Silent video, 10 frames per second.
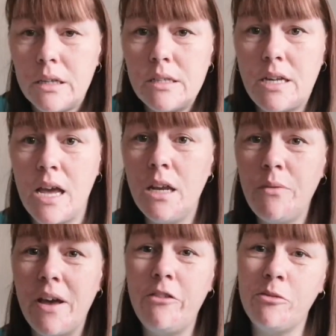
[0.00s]
staying
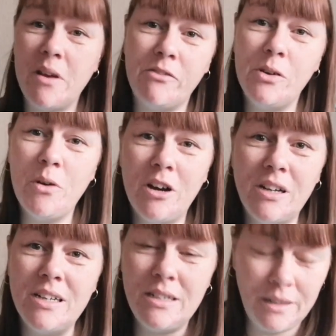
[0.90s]
away from
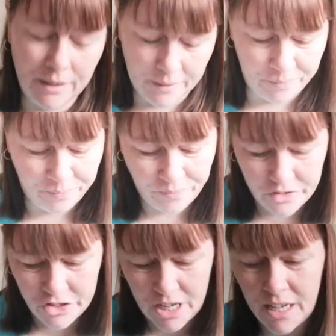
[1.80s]
everyone and
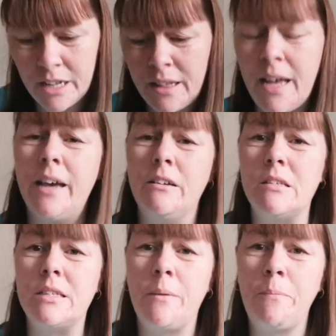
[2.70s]
staying in the
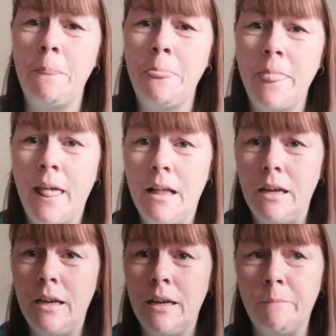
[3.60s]
house.
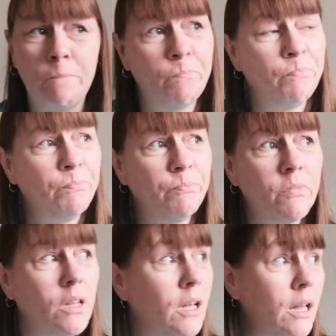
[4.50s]
The
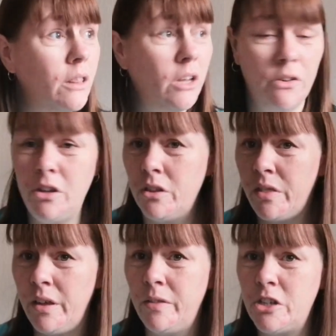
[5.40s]
only other
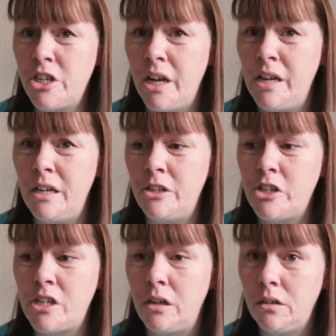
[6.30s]
thing that
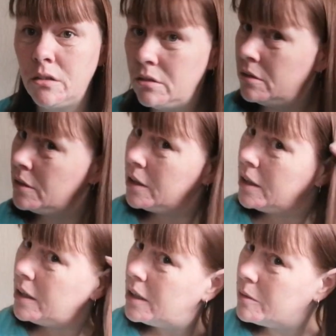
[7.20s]
changed
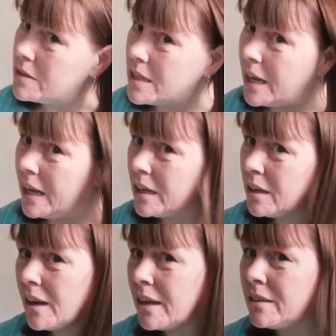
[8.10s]
was the hair
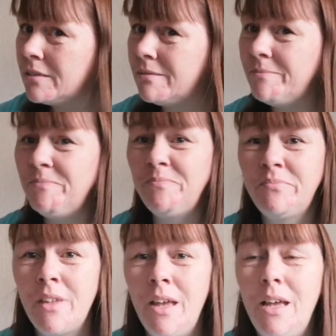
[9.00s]
colour.
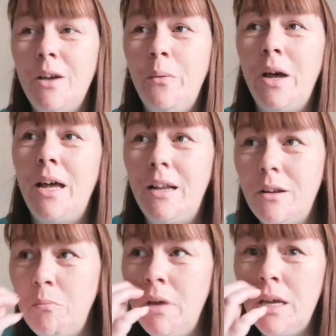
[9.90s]

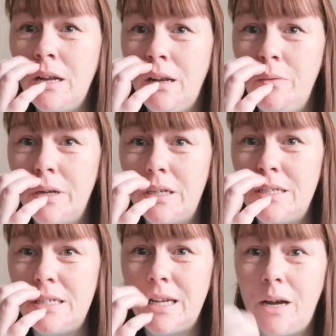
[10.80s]
When me and Ellie went and
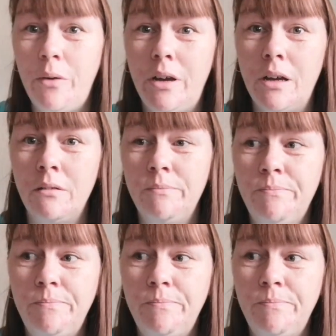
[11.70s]
did our